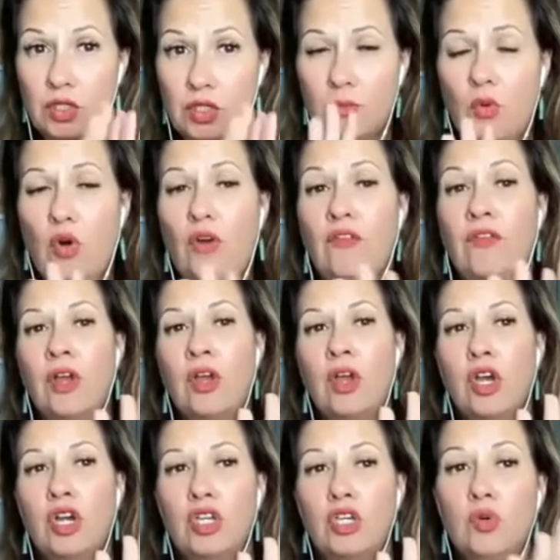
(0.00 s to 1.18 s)
It's more of
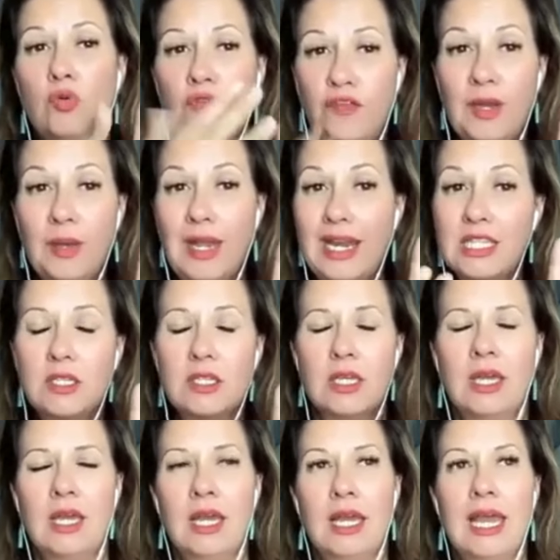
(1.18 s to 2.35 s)
you, and it
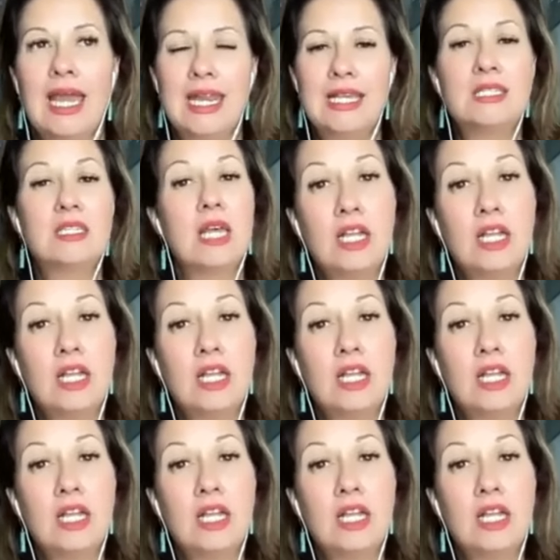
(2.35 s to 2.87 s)
is.